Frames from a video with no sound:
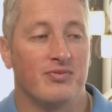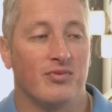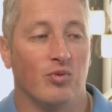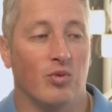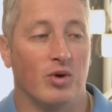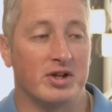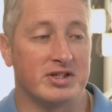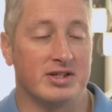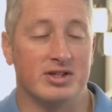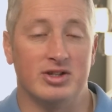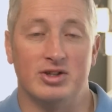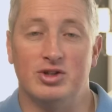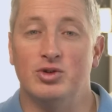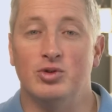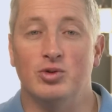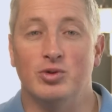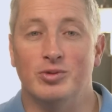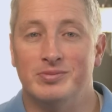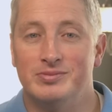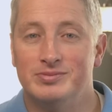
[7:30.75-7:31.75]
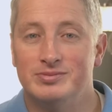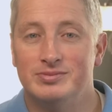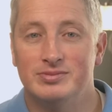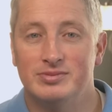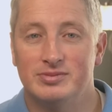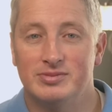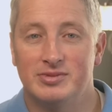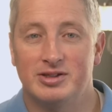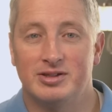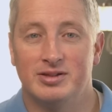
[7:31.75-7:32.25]
wasn't you
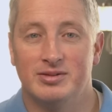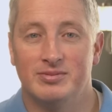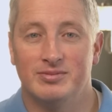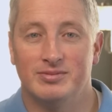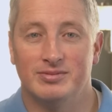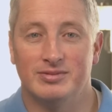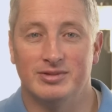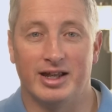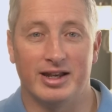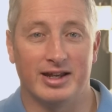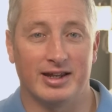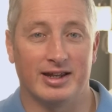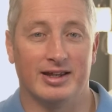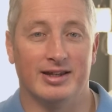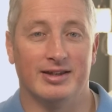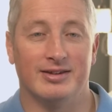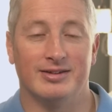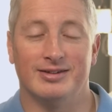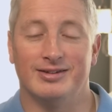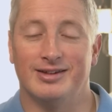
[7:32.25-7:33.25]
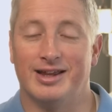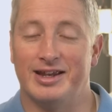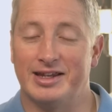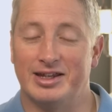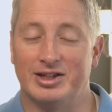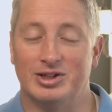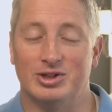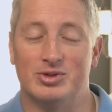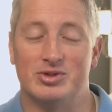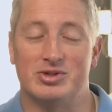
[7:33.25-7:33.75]
letting
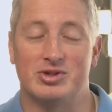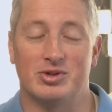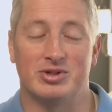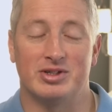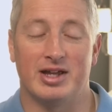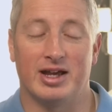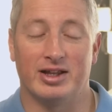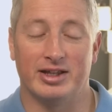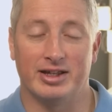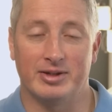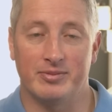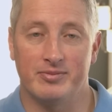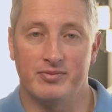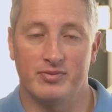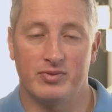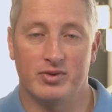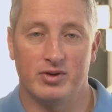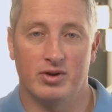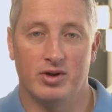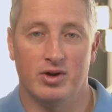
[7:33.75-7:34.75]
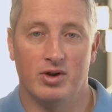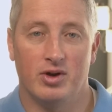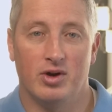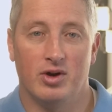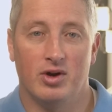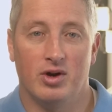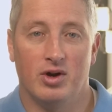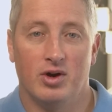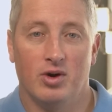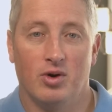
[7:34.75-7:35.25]
it loose or telling,
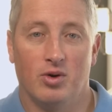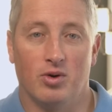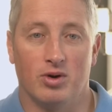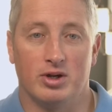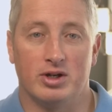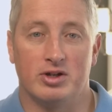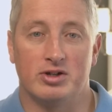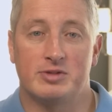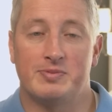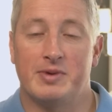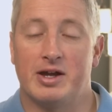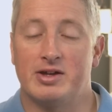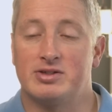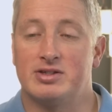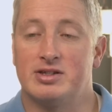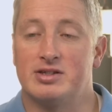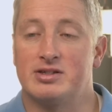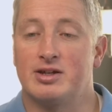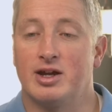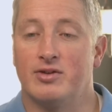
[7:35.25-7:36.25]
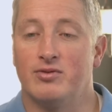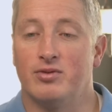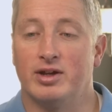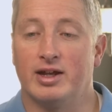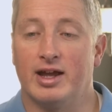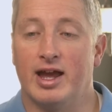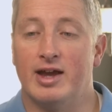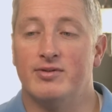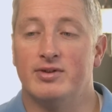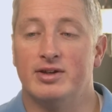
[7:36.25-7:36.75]
or your spouse
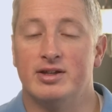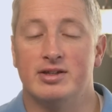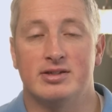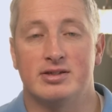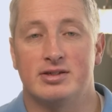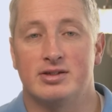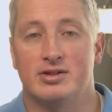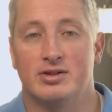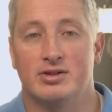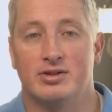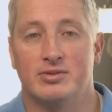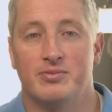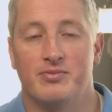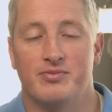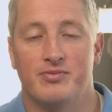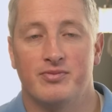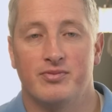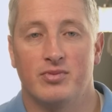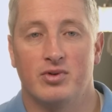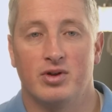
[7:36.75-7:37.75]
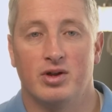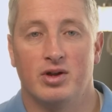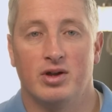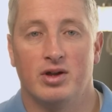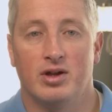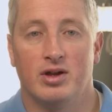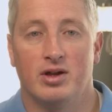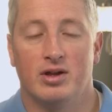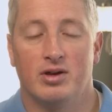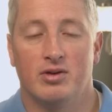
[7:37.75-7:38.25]
discovering evidence,
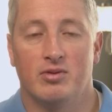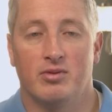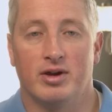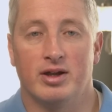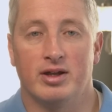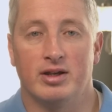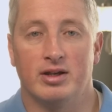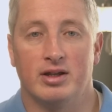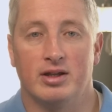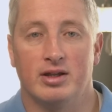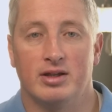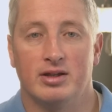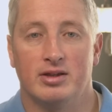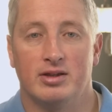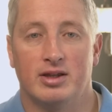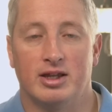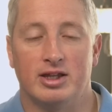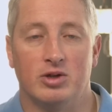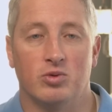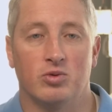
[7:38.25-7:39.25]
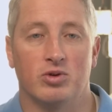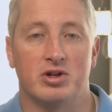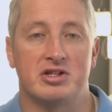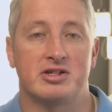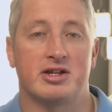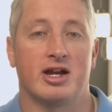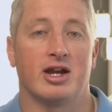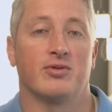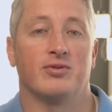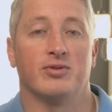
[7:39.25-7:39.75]
right, that you weren't as
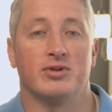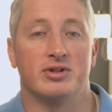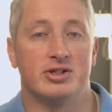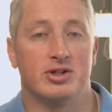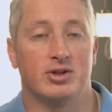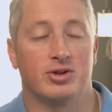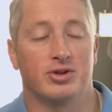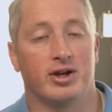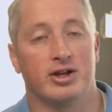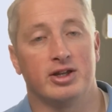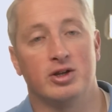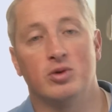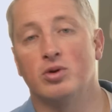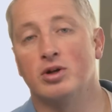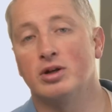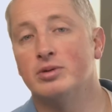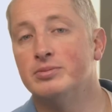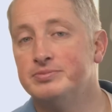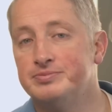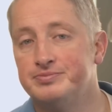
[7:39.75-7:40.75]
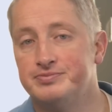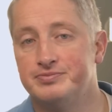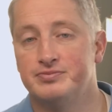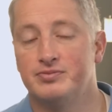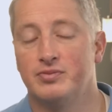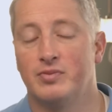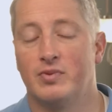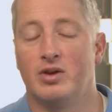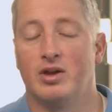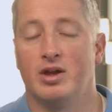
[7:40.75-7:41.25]
careful as you thought you were.
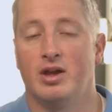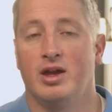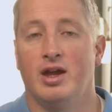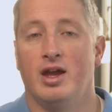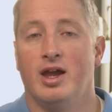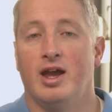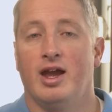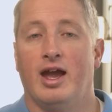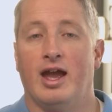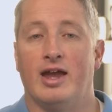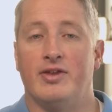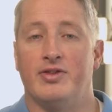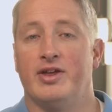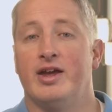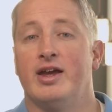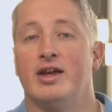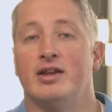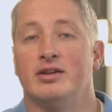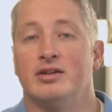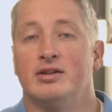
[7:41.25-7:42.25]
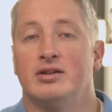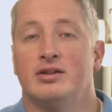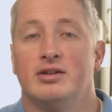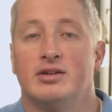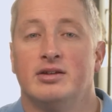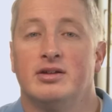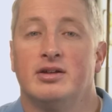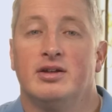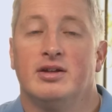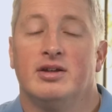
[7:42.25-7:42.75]
And then
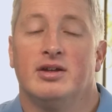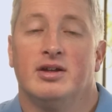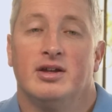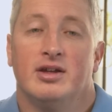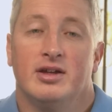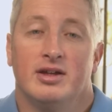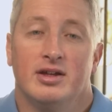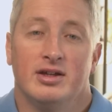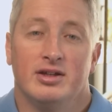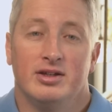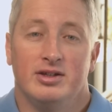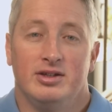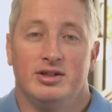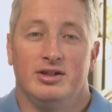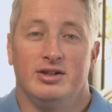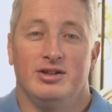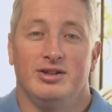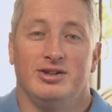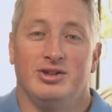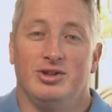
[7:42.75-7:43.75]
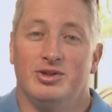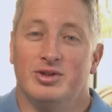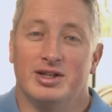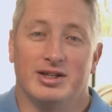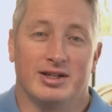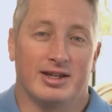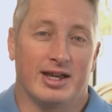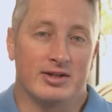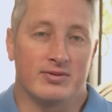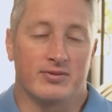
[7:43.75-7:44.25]
you
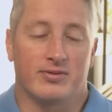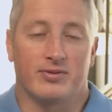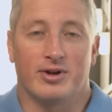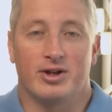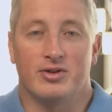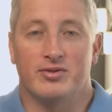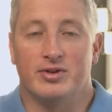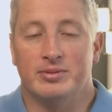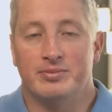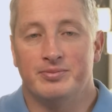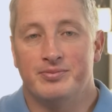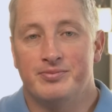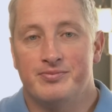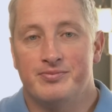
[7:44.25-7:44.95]
didn't get in front of it.